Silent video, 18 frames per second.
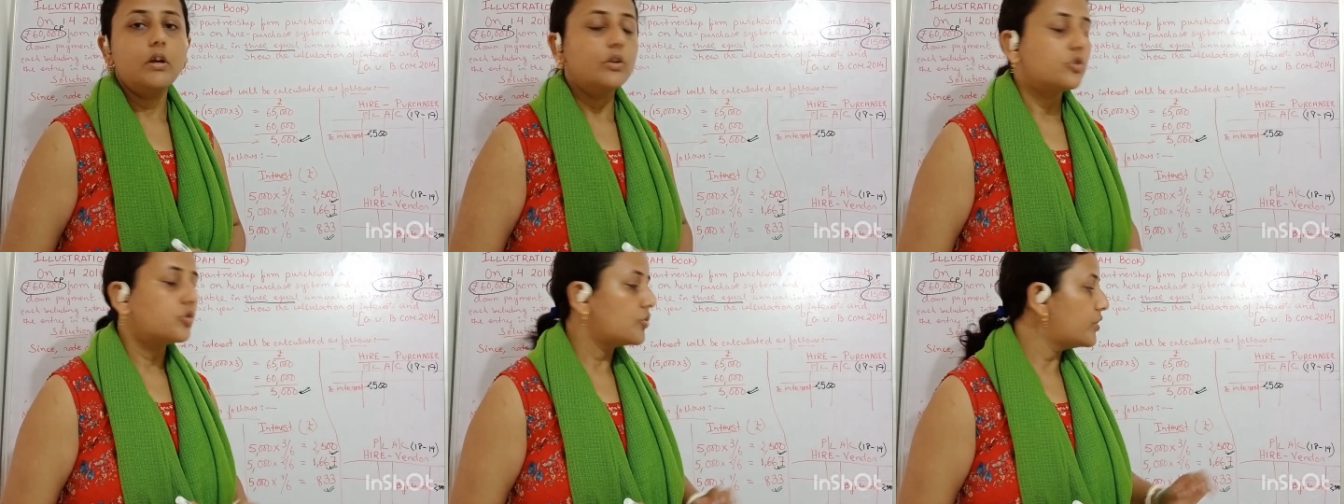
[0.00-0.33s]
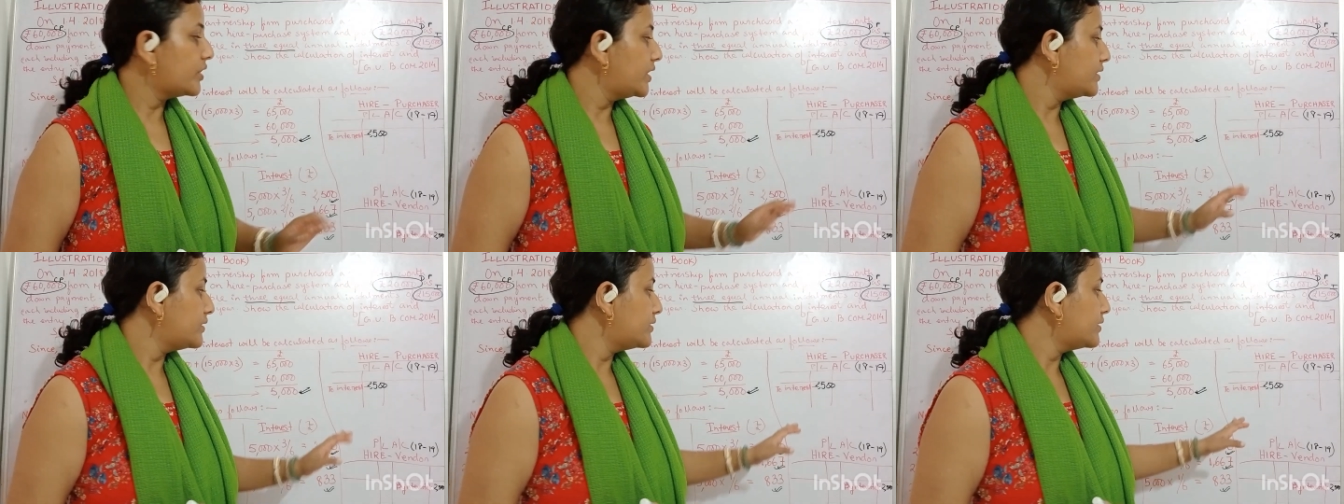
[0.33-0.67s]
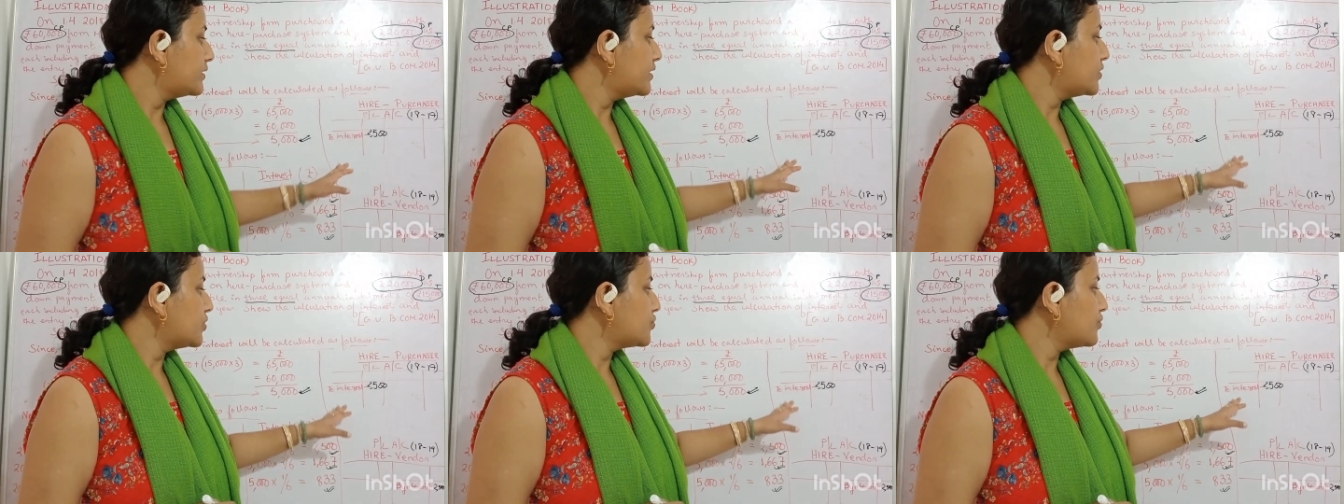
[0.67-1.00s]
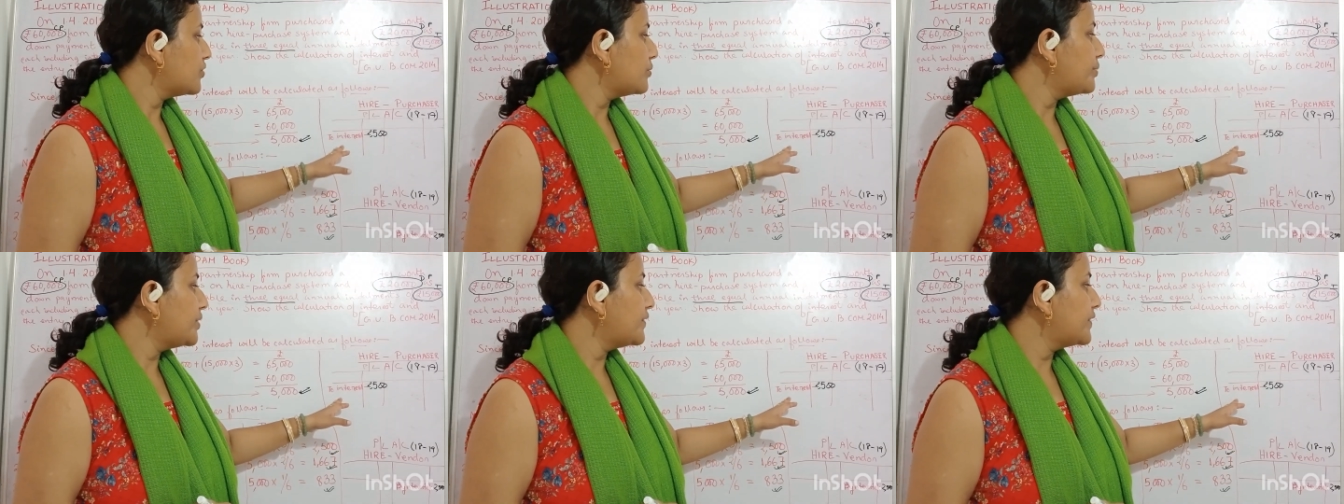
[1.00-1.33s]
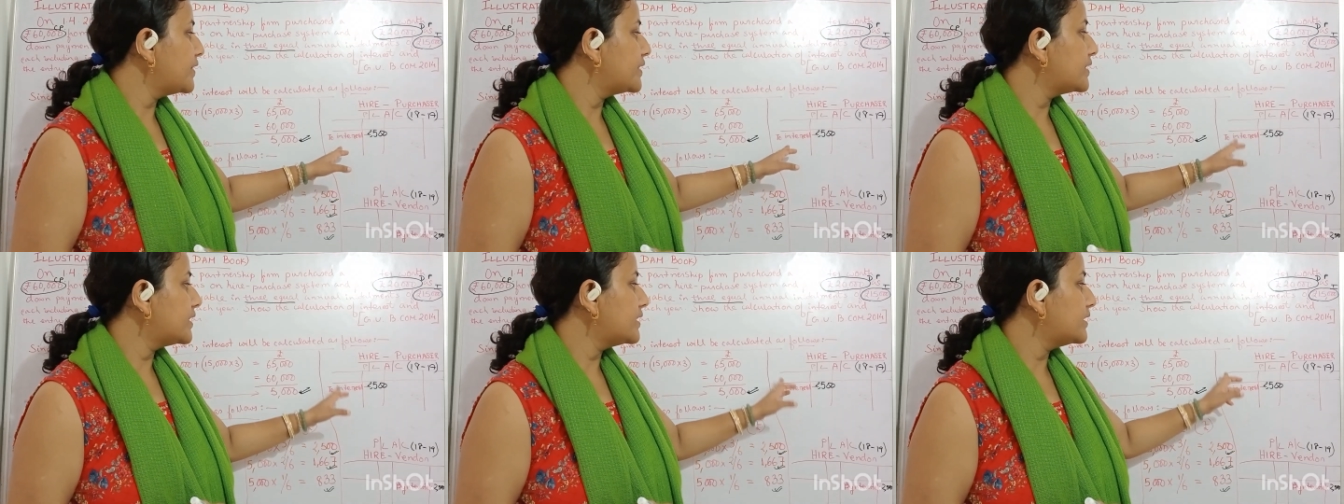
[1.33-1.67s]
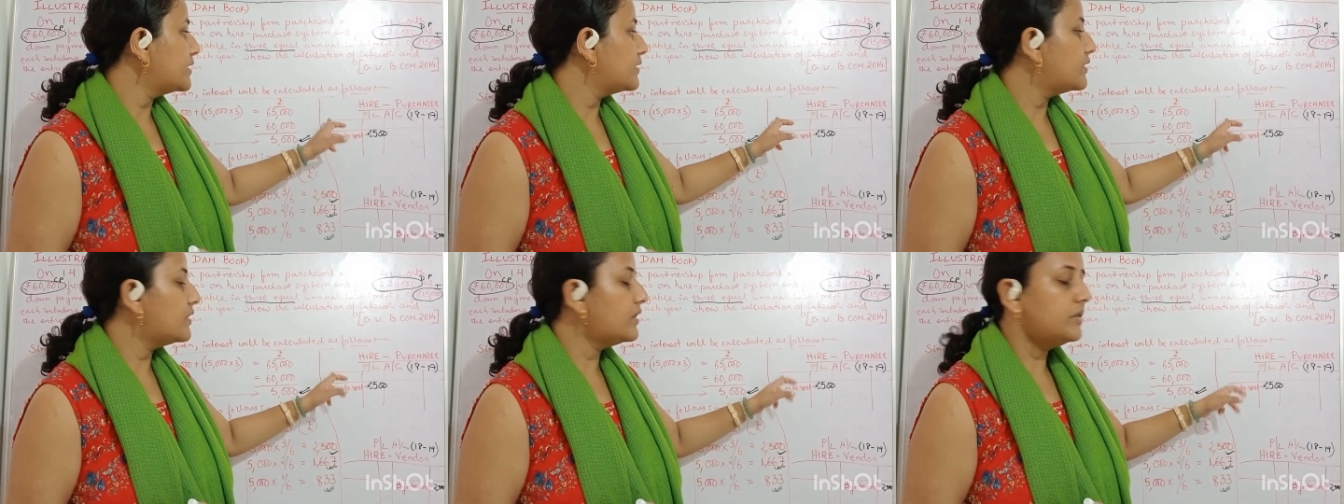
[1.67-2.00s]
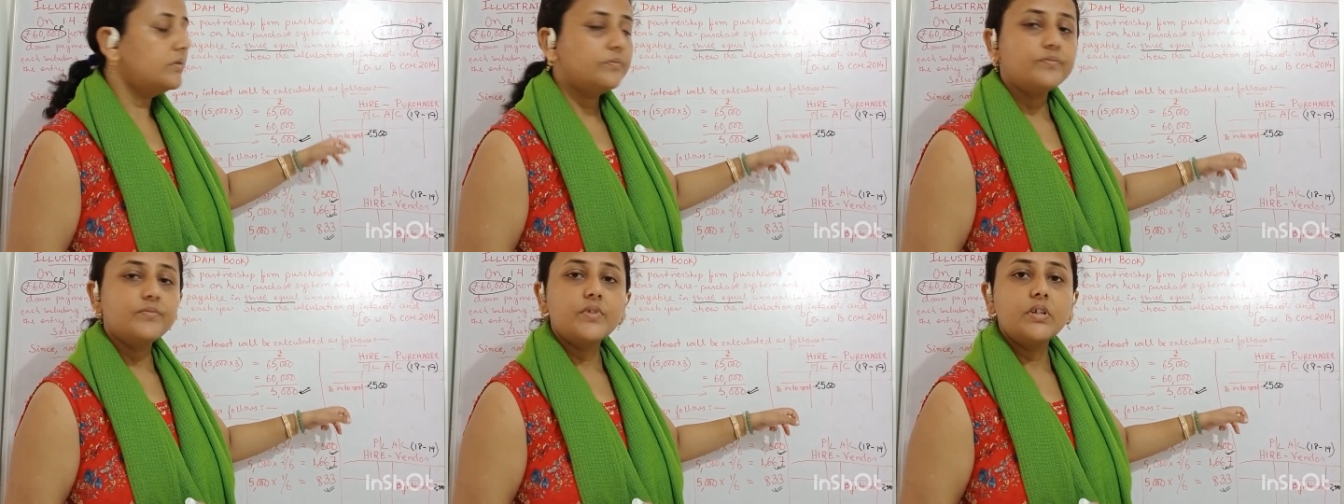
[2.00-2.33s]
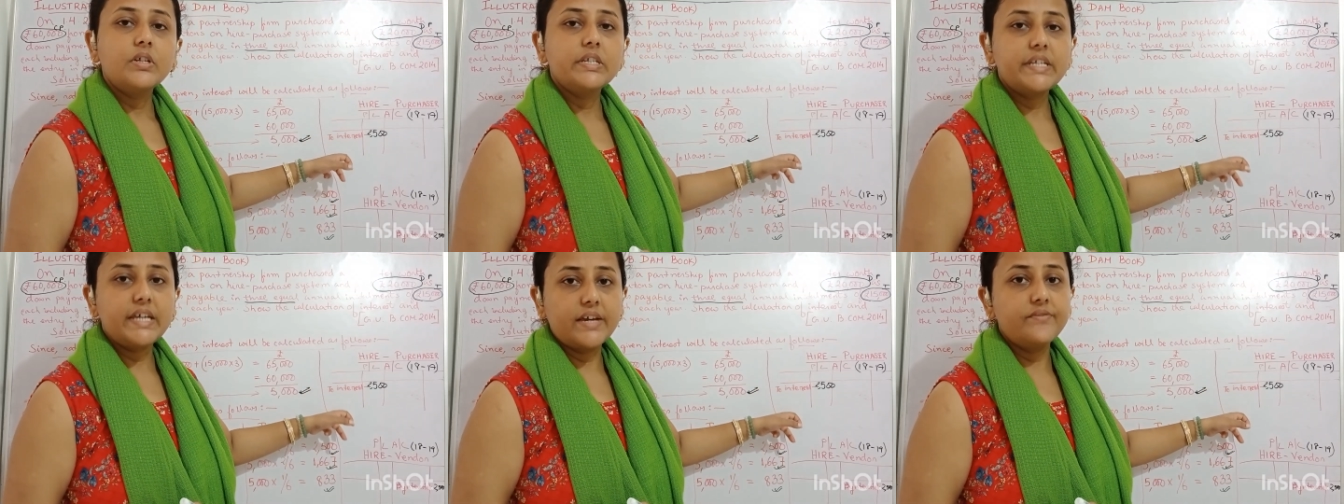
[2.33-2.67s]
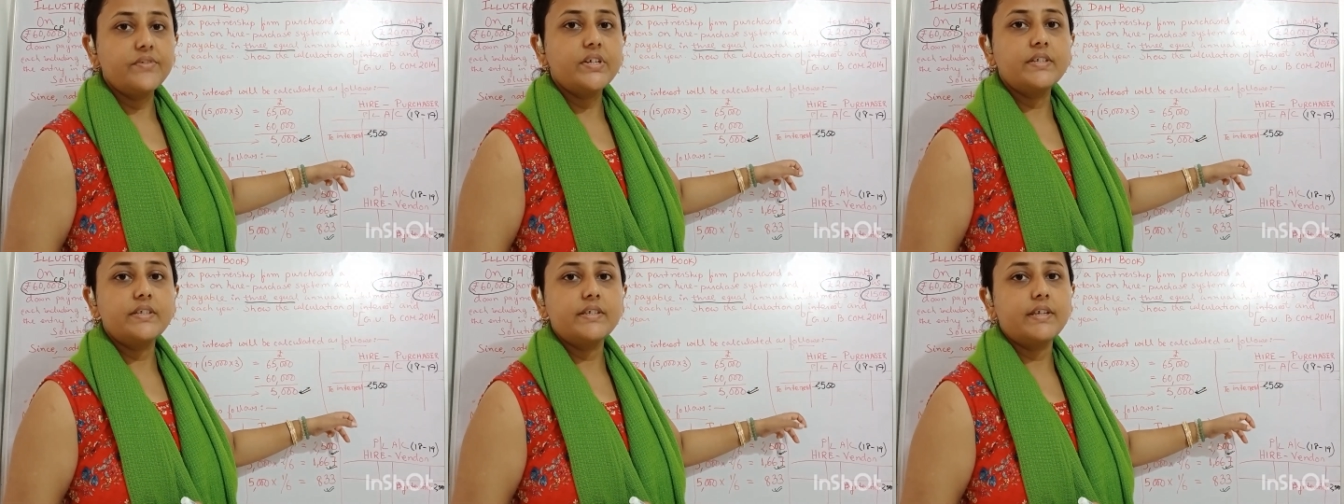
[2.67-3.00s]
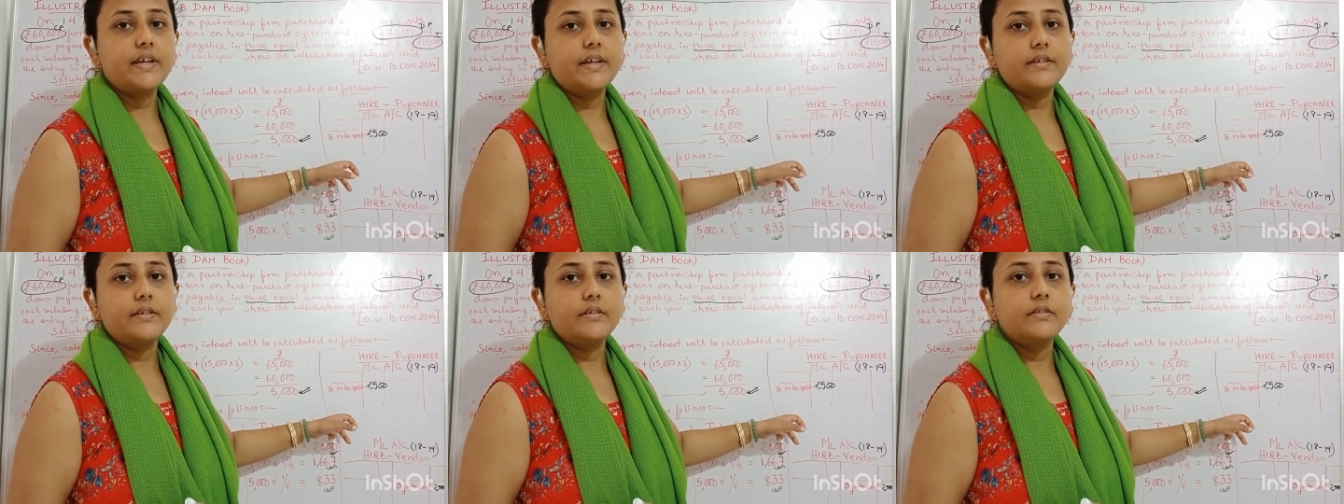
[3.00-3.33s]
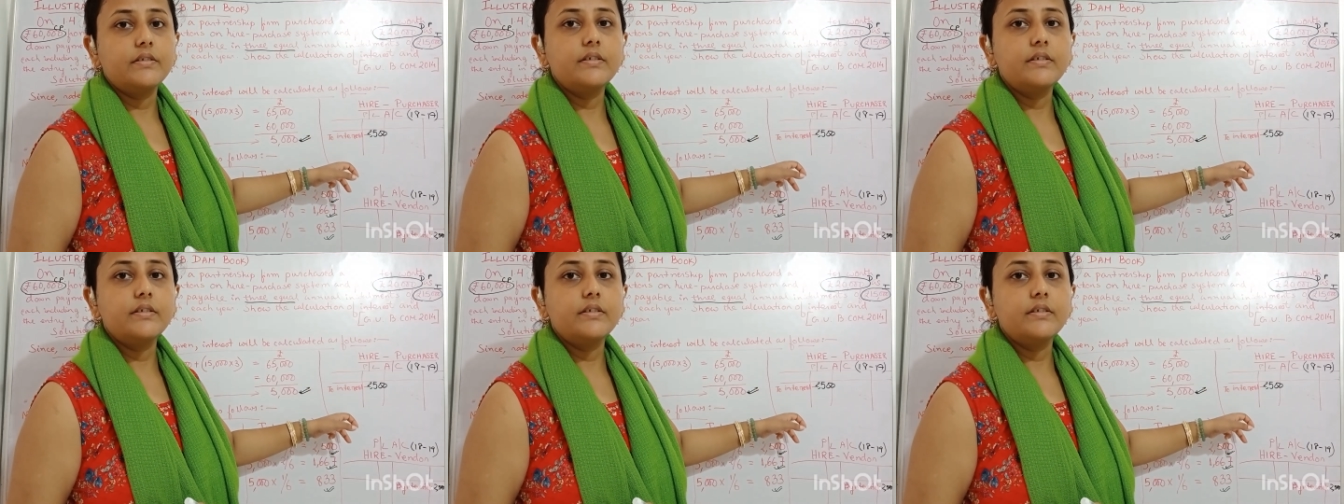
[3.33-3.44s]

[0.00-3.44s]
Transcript: So interest will be written in the debit side.